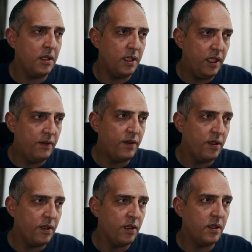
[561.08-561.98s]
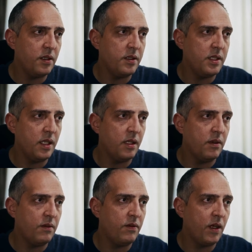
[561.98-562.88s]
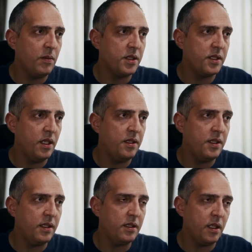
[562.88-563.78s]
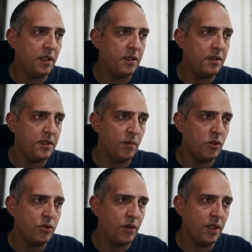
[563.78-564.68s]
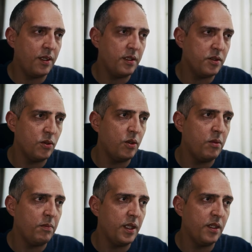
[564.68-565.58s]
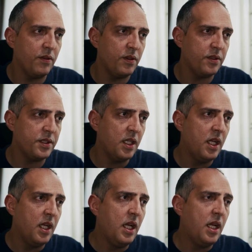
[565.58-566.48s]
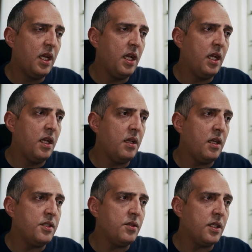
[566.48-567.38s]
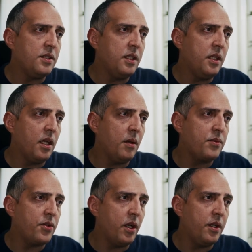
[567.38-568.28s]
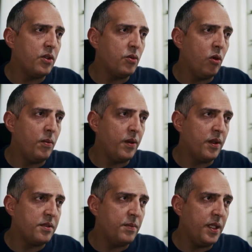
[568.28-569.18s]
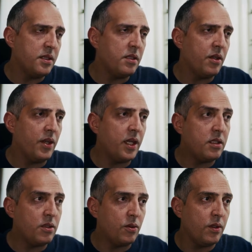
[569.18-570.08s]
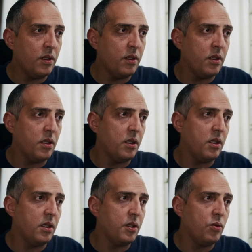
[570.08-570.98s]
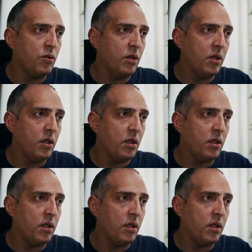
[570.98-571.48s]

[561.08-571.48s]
leave the sling fibers intact, and some will show that there is no big difference. As you can see here, I'm trying to open the space right to the two